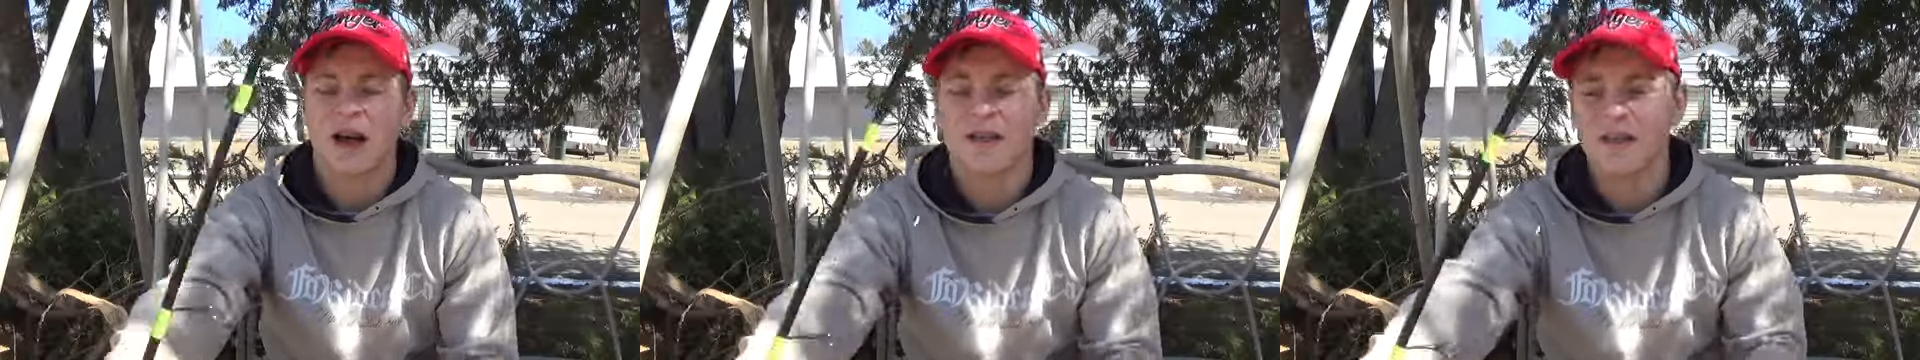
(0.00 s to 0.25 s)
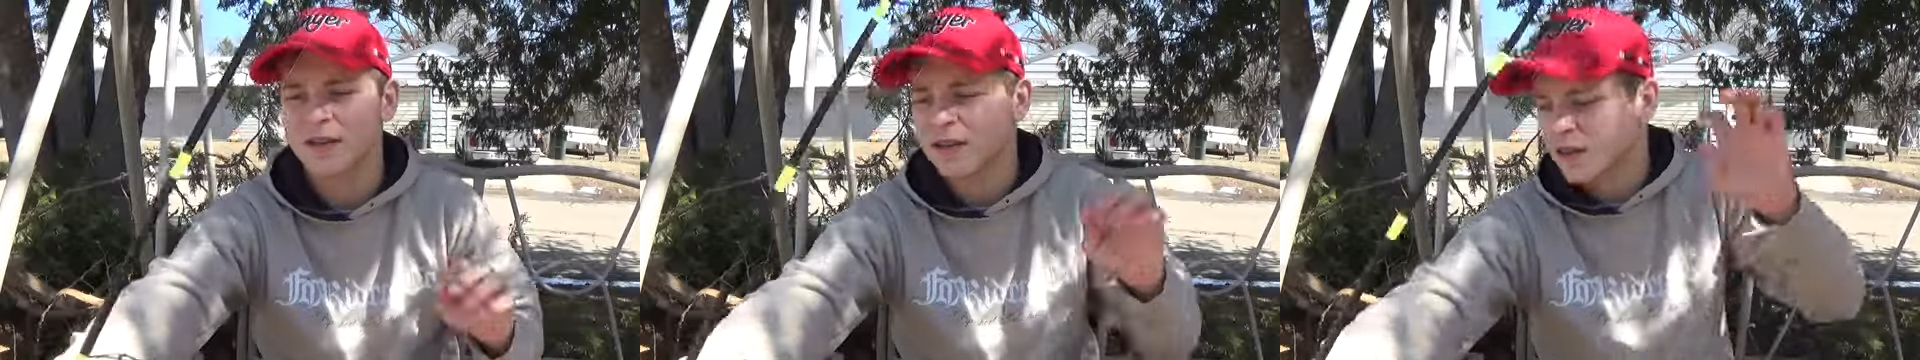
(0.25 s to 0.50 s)
I
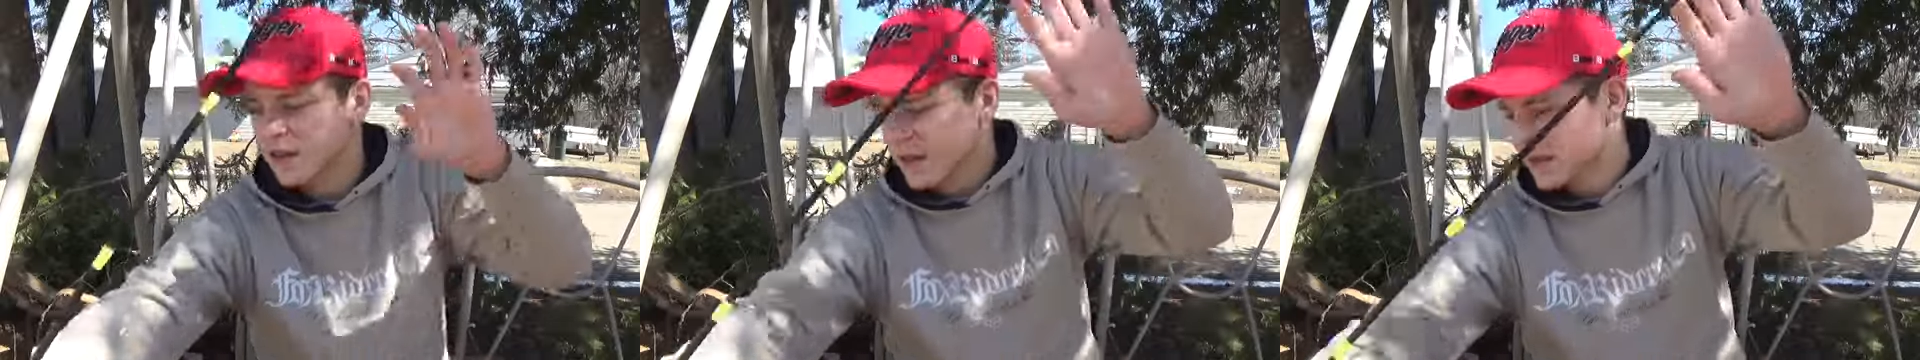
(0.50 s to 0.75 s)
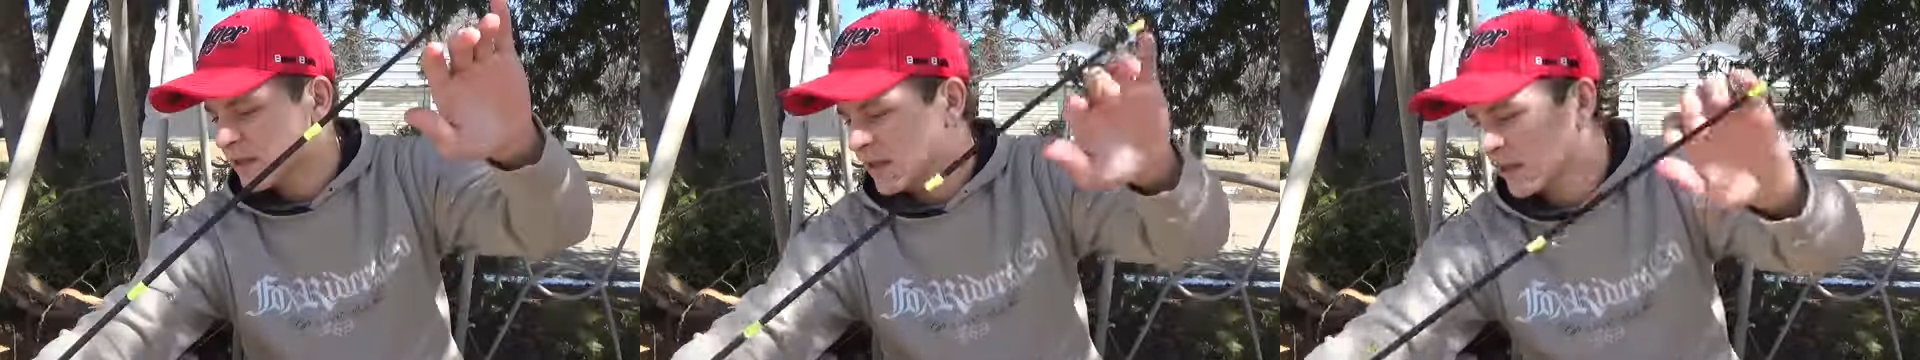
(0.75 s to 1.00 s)
think
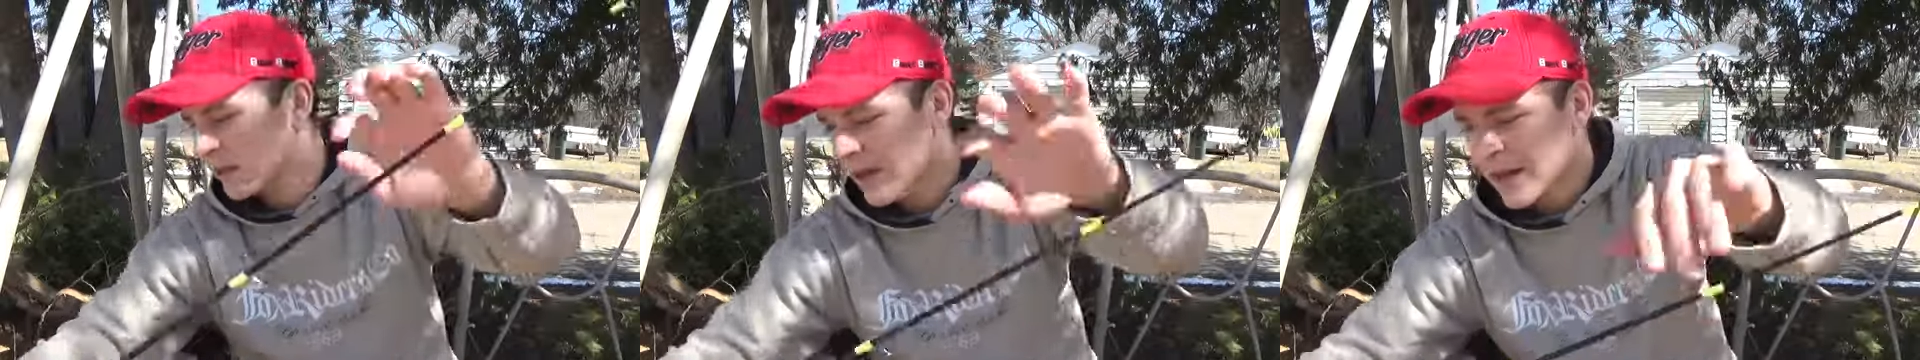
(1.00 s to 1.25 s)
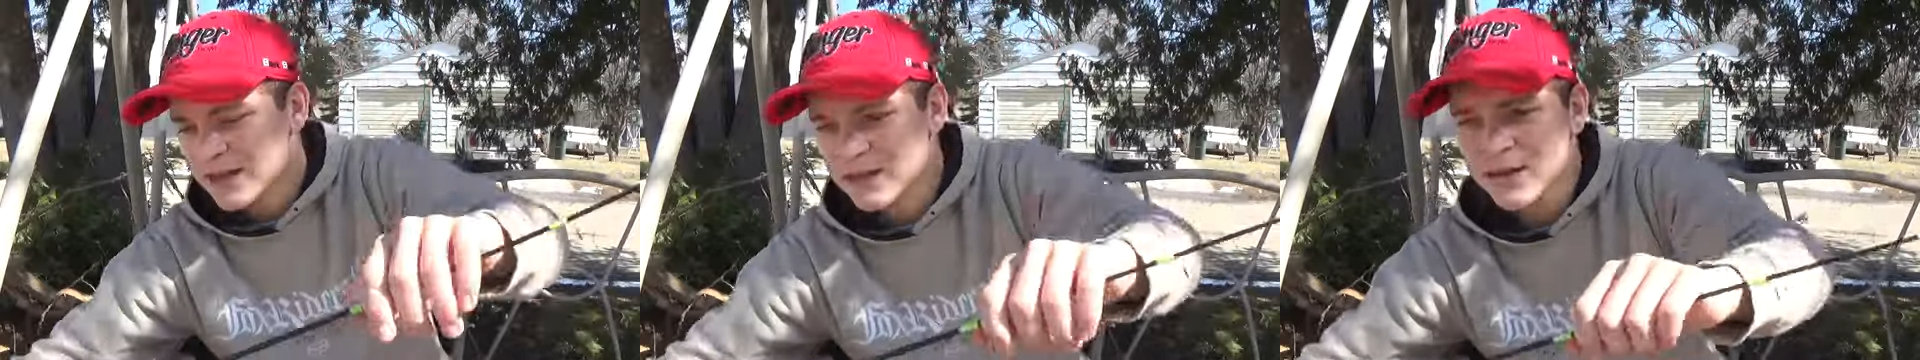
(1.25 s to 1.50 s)
this is a
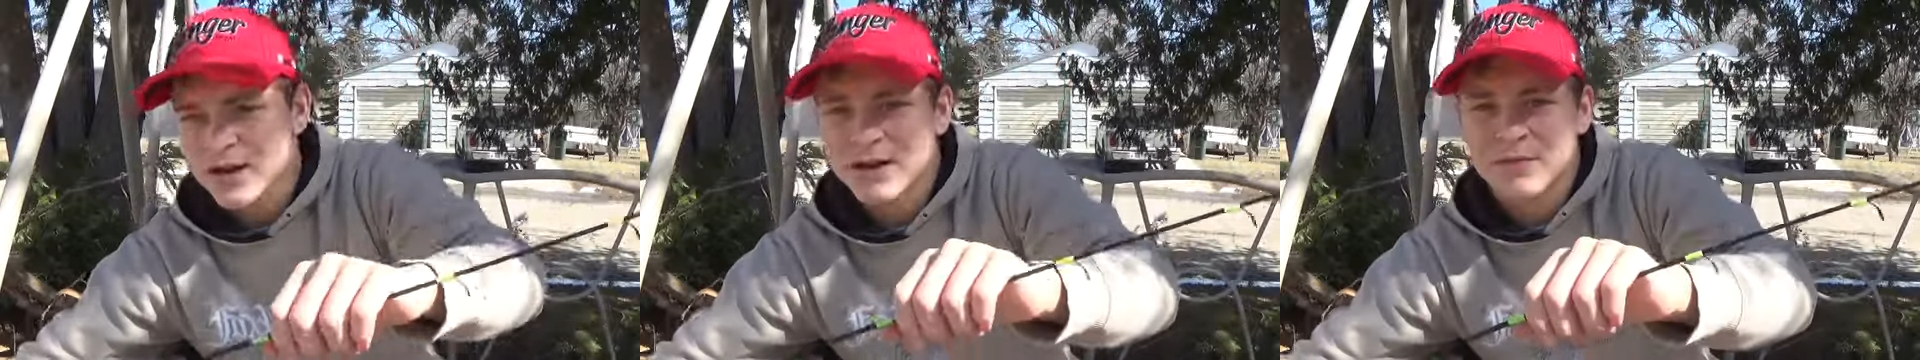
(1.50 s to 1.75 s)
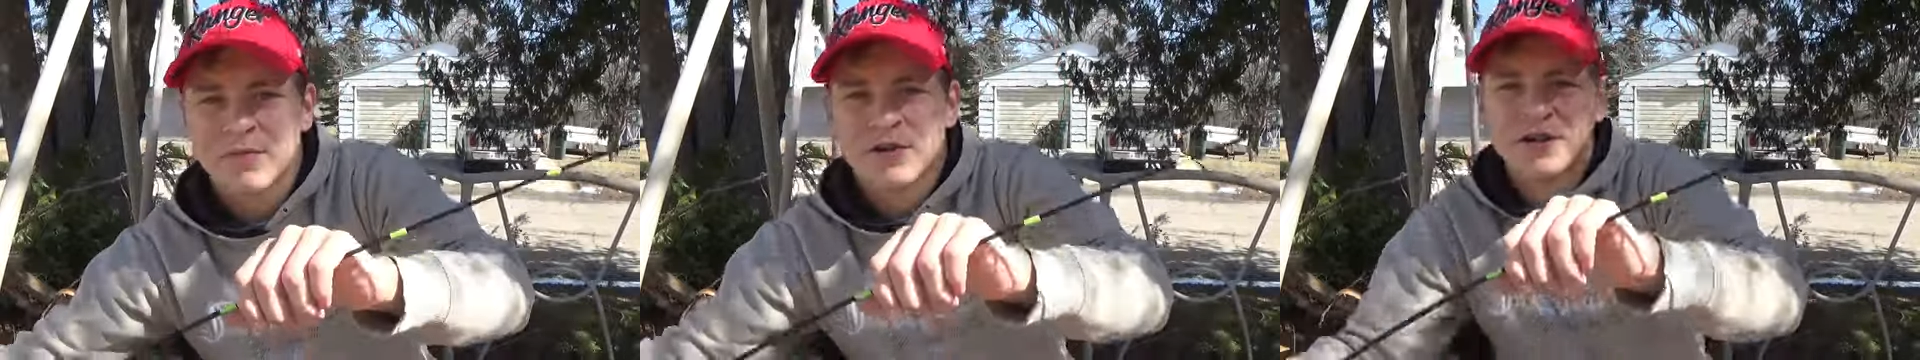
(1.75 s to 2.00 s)
glass rod,
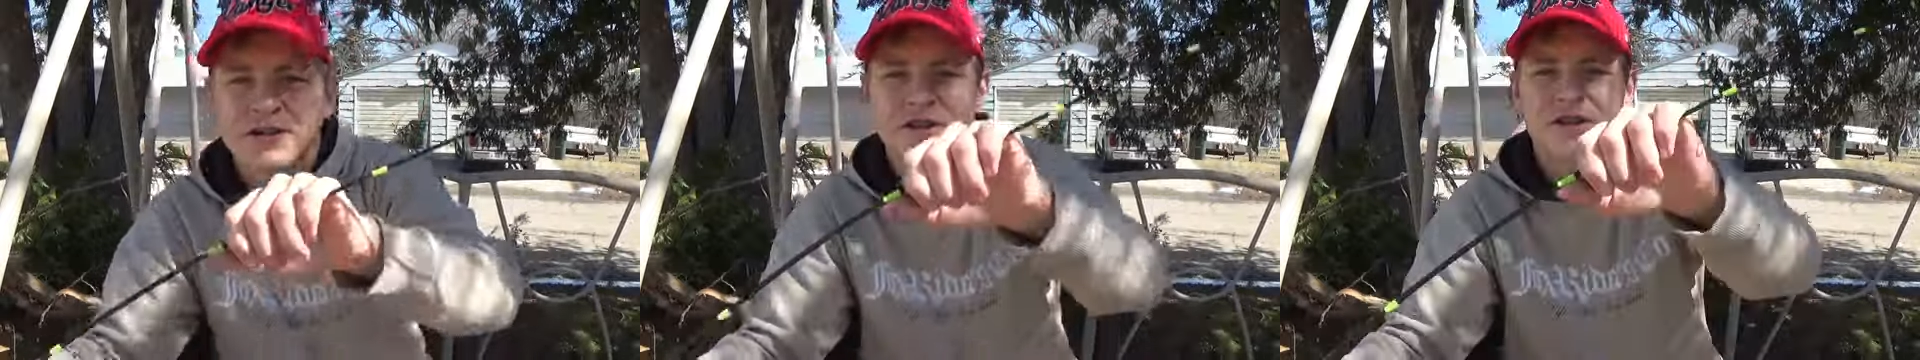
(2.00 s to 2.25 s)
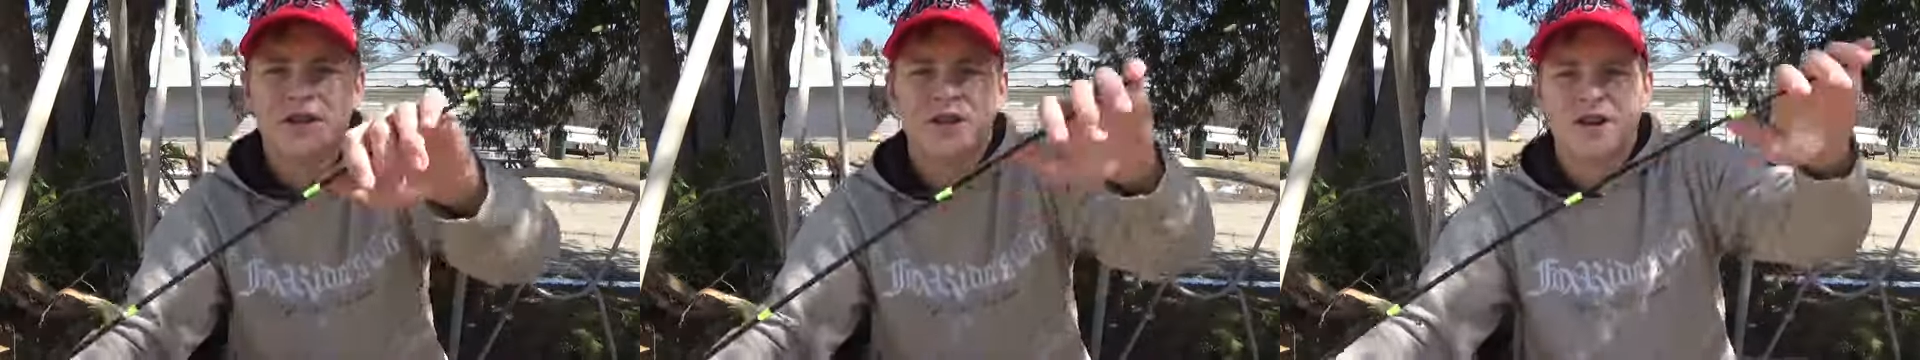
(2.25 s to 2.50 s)
I'm pretty
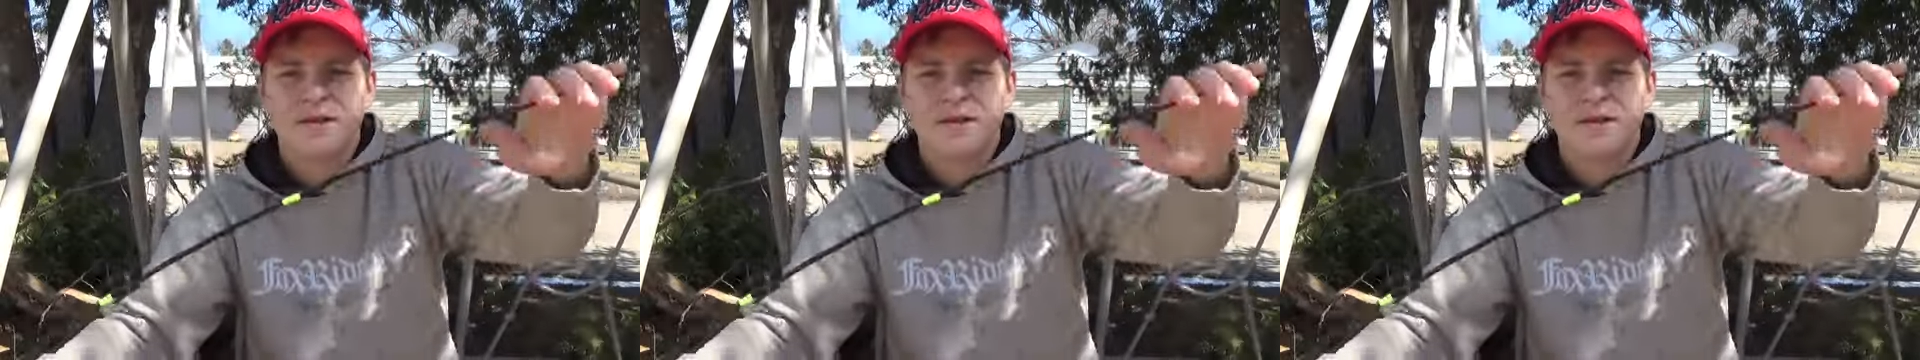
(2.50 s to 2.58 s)
sure,